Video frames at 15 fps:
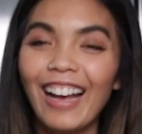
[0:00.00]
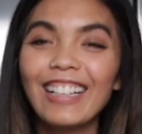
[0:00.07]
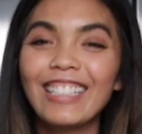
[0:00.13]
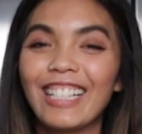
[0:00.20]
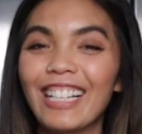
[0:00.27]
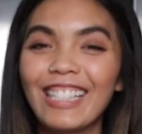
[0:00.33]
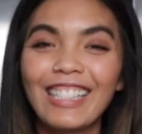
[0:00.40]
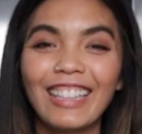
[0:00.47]
I
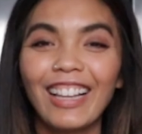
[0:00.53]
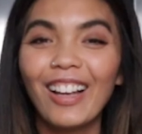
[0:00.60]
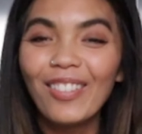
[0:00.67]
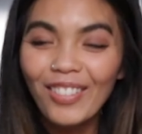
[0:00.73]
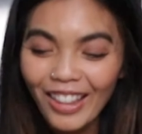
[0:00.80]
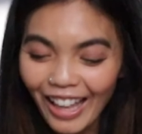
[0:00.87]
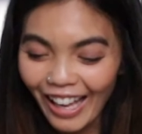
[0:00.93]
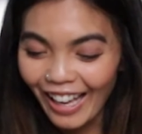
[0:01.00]
just
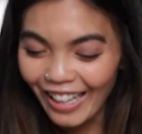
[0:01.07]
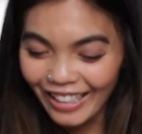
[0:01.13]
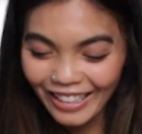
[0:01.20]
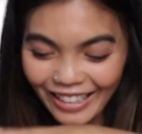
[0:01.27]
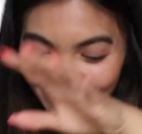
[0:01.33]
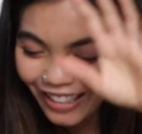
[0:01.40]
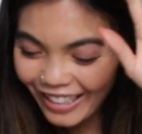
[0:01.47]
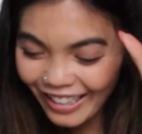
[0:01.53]
love that.
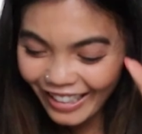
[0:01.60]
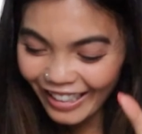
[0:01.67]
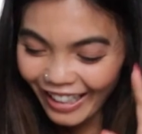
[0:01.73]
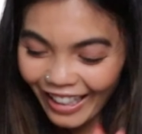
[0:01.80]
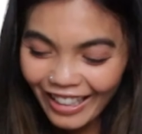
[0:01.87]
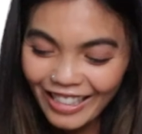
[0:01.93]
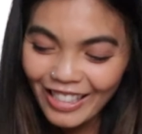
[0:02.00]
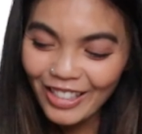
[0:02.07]

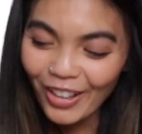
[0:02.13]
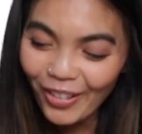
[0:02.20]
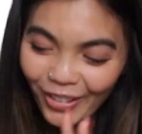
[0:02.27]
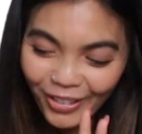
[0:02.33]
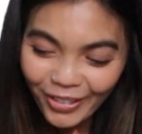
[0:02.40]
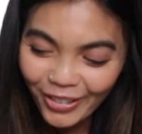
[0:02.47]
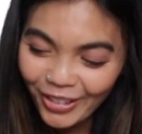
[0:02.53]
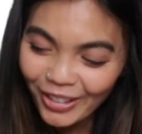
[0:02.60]
So
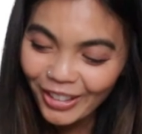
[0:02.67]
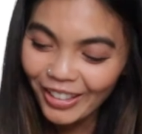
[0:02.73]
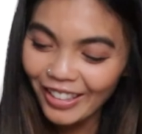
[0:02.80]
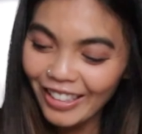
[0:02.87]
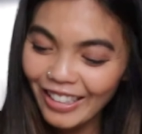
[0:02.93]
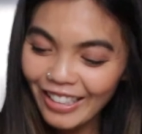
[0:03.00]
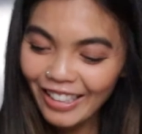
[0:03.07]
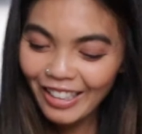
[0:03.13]
cool.